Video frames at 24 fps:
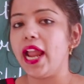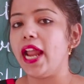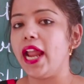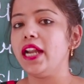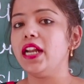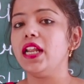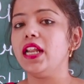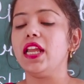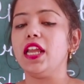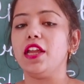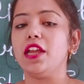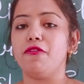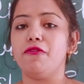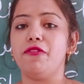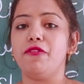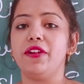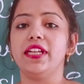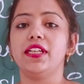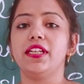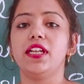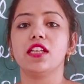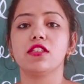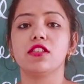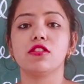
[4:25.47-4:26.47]
And
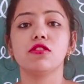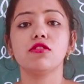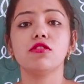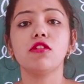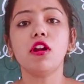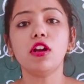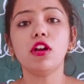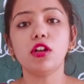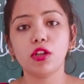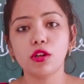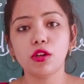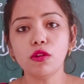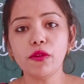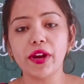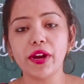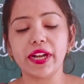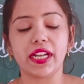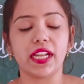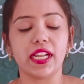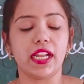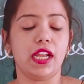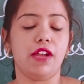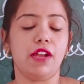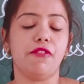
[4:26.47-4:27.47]
if he does not do
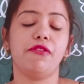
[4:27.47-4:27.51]
it,